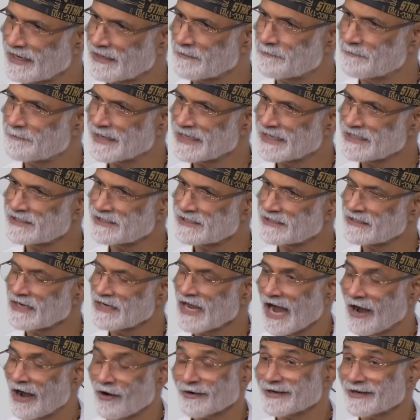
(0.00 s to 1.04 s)
And the
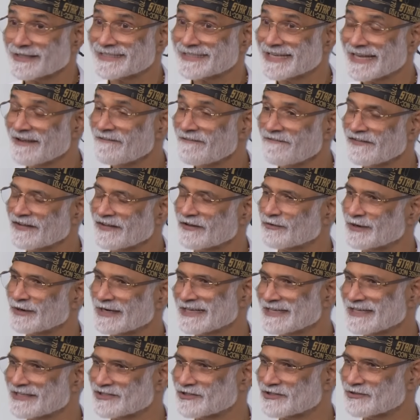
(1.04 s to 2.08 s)
patient, how does he feel
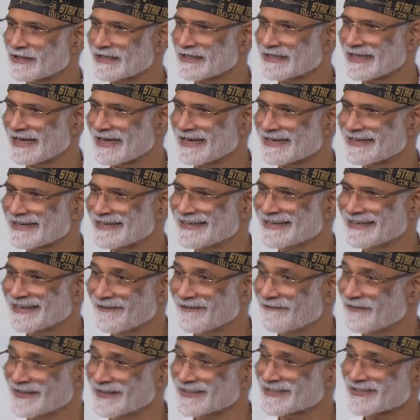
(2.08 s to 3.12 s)
when he's doing that?
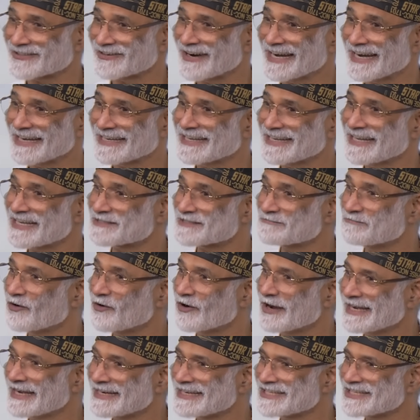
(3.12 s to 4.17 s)
He feels great. He has
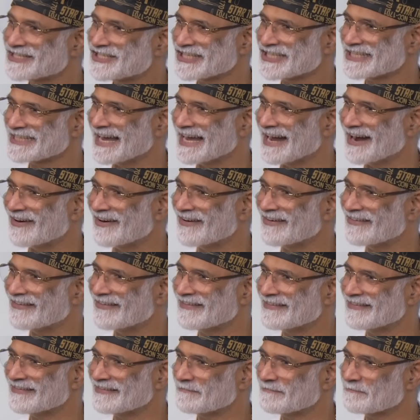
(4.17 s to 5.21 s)
more energy now.
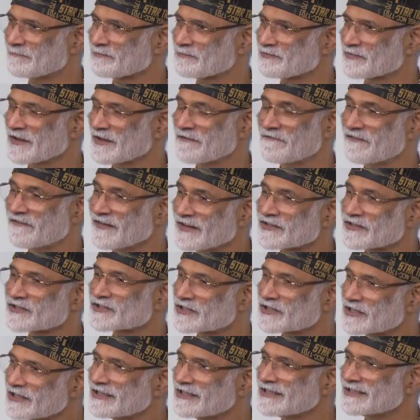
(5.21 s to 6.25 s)
He feels
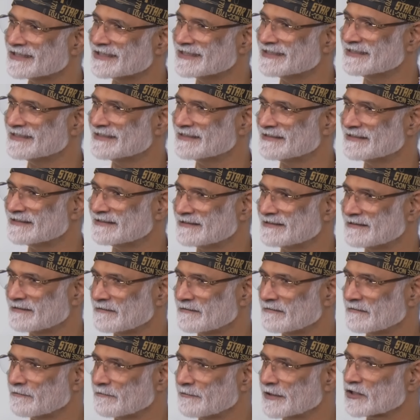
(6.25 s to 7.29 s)
good
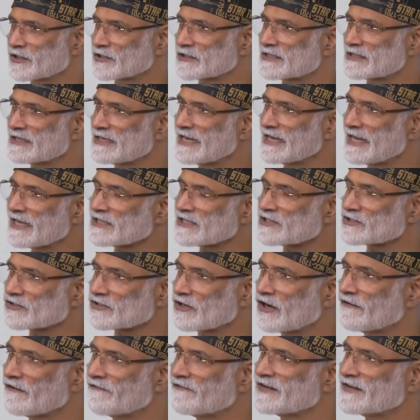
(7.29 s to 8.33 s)
because less
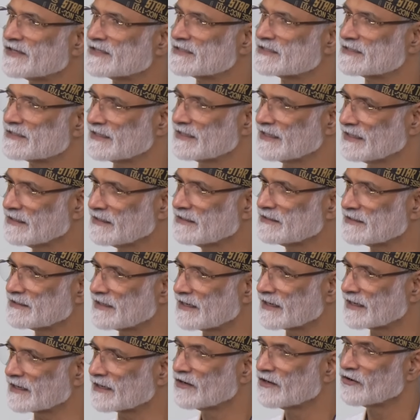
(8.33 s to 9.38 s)
of his
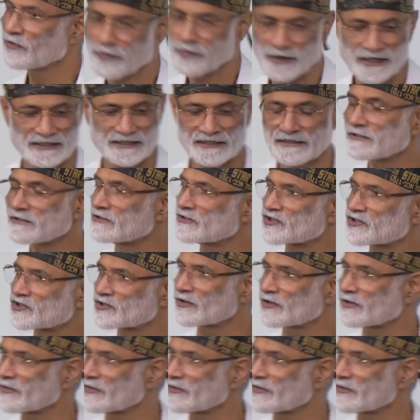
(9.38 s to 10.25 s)
intake went into